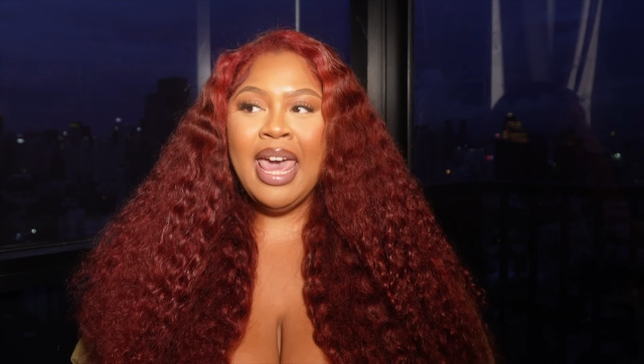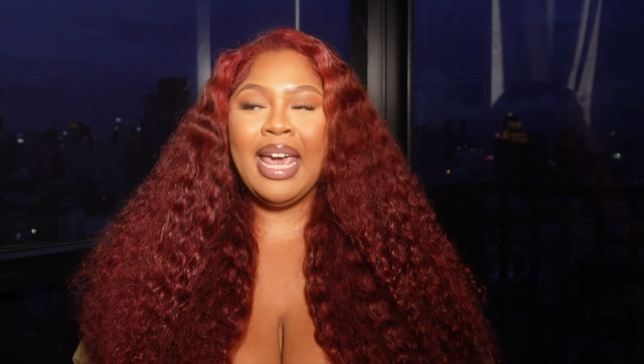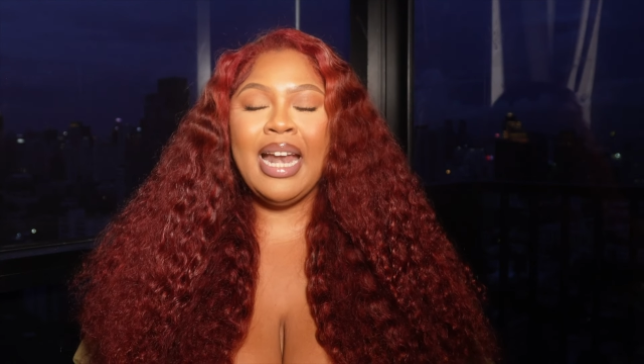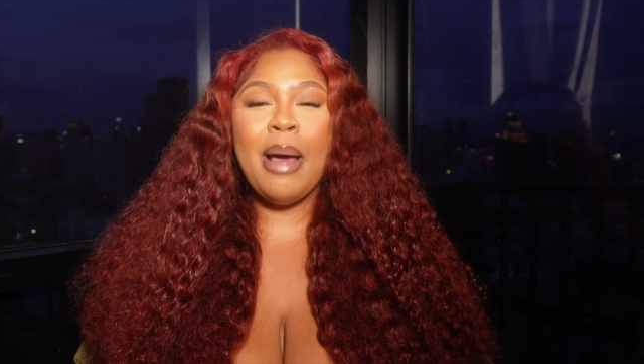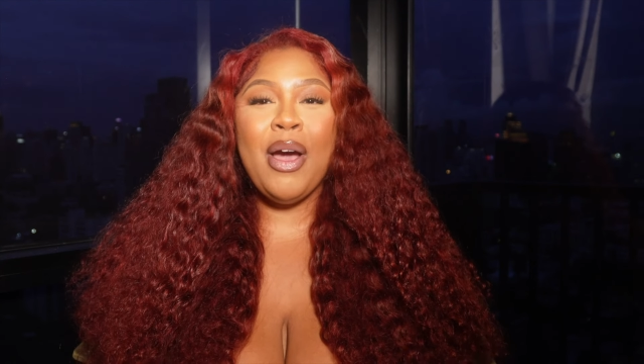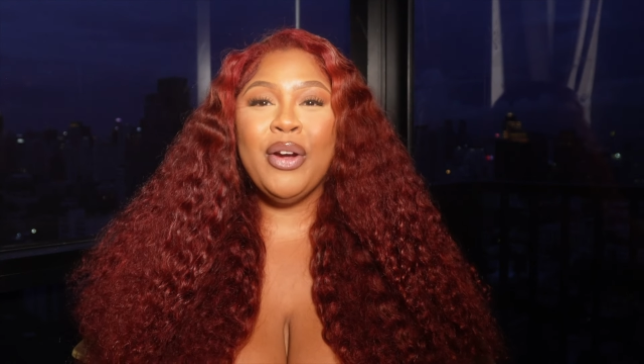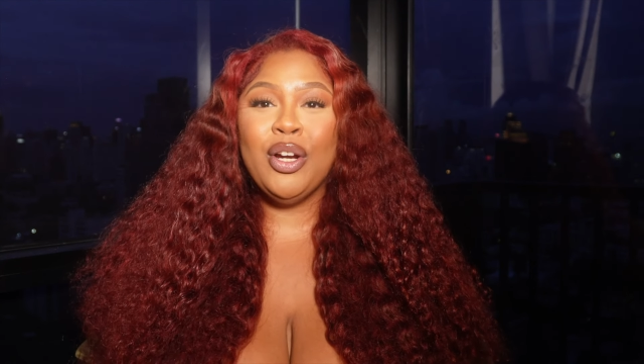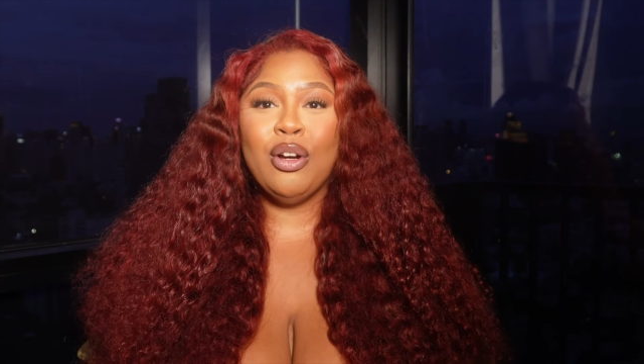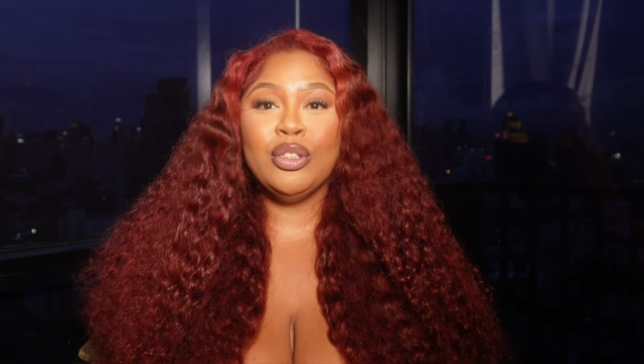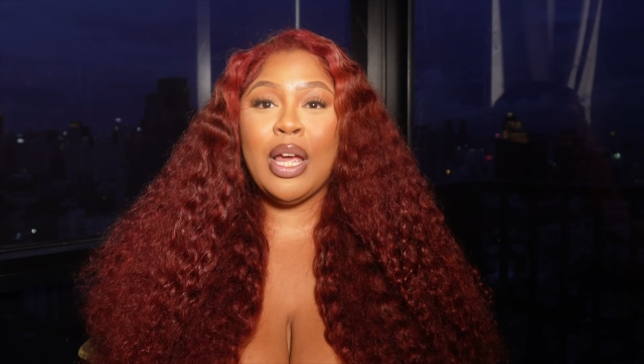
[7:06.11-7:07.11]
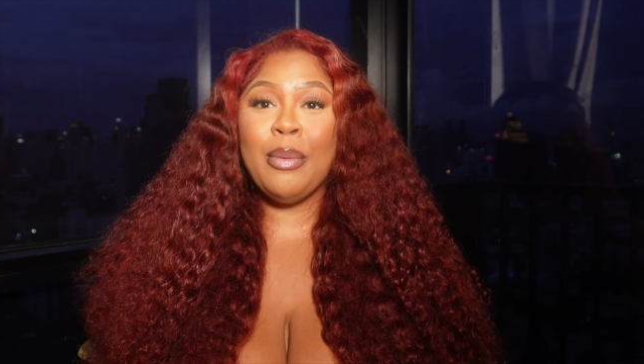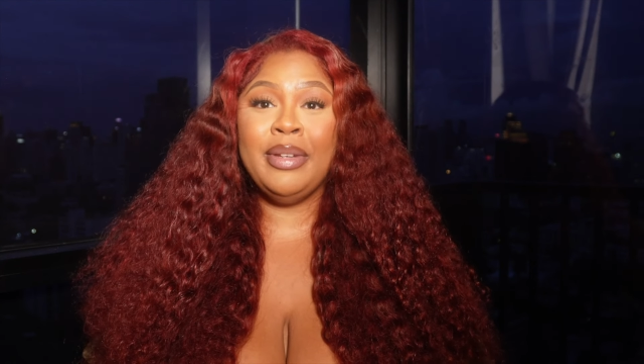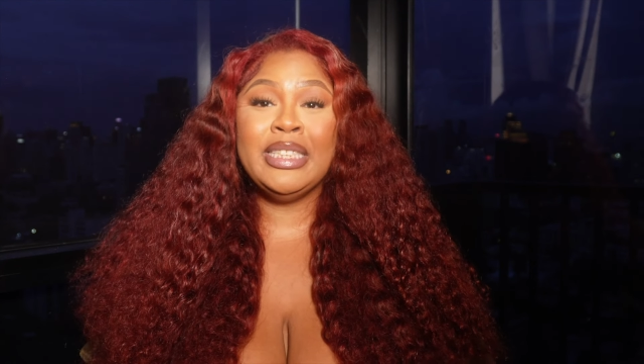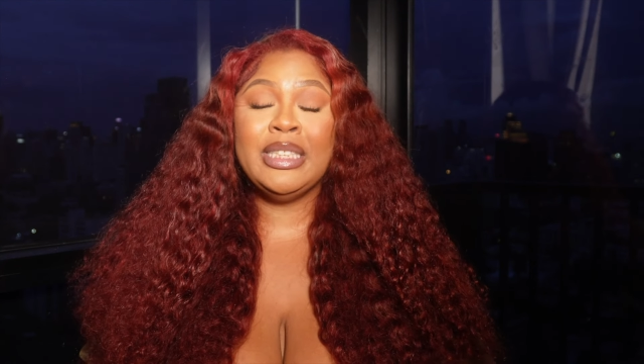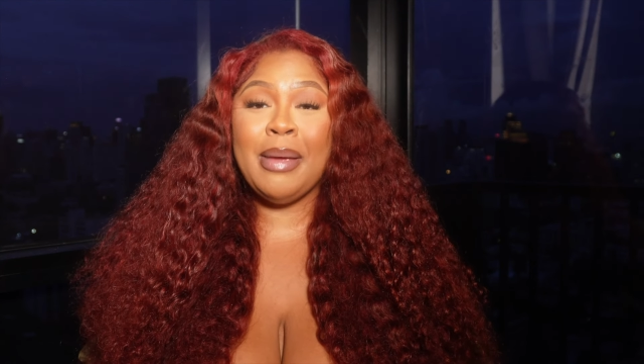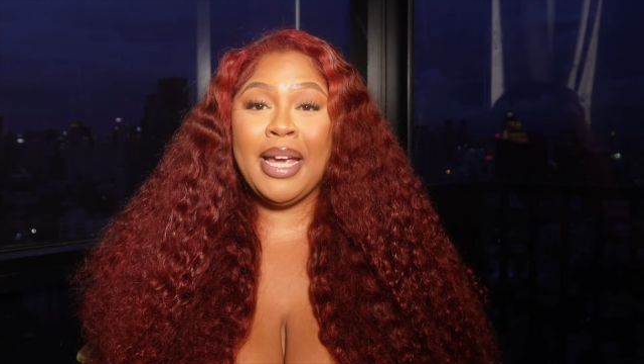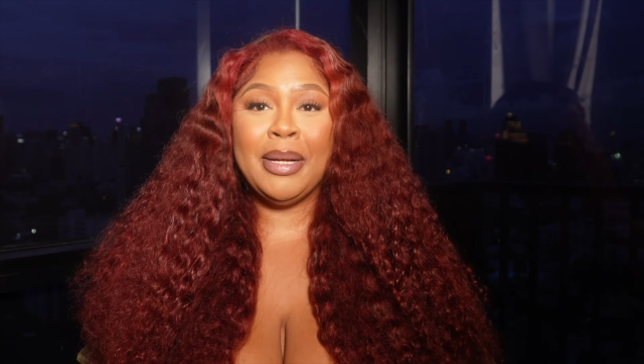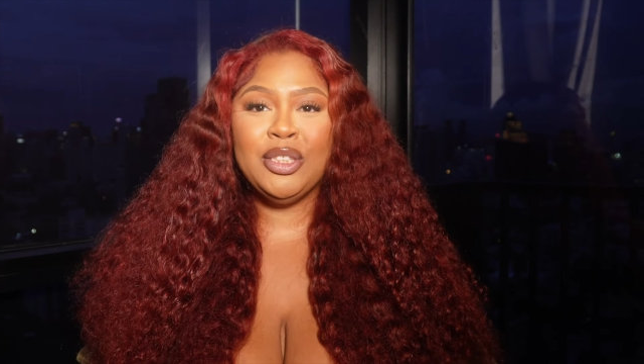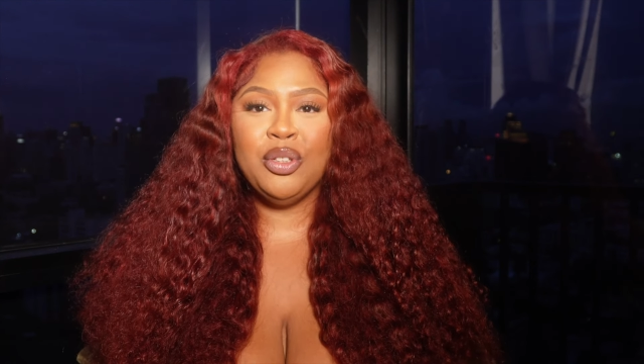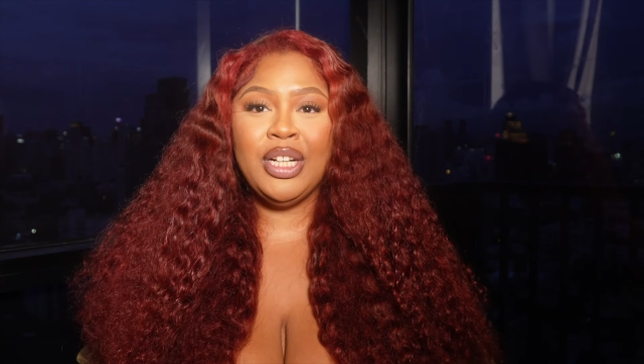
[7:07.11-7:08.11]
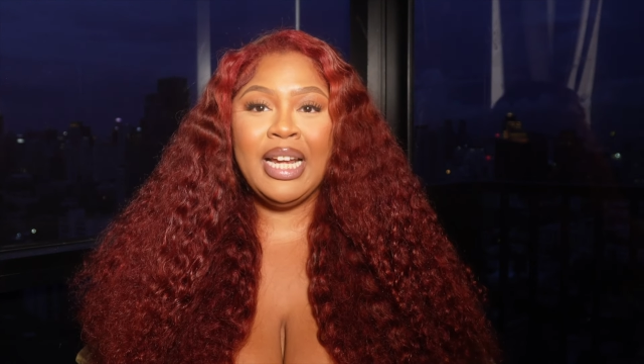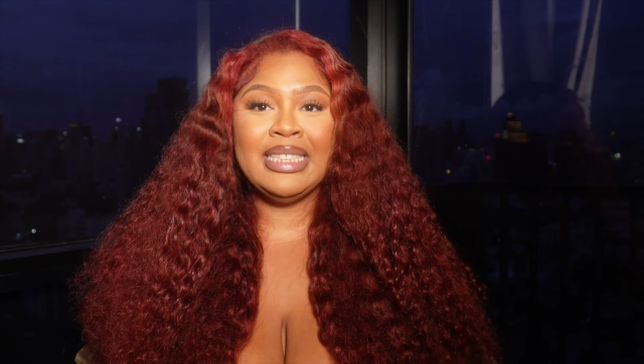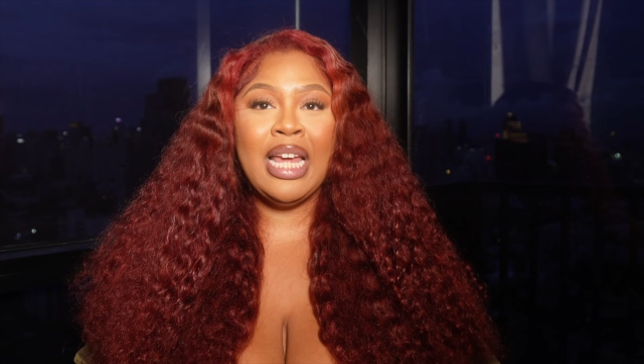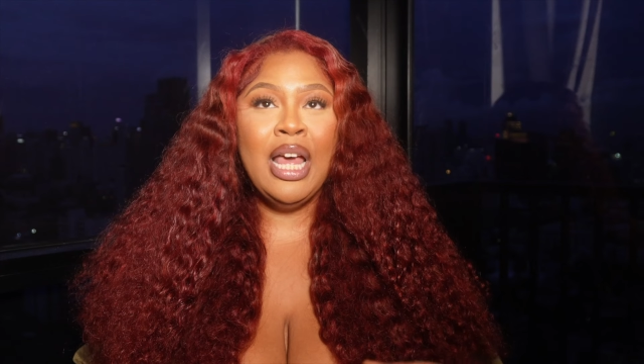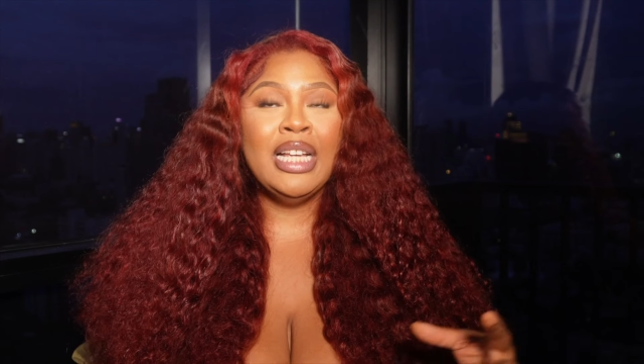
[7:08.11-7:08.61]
And I'm out here on, this is back in my Twitter days,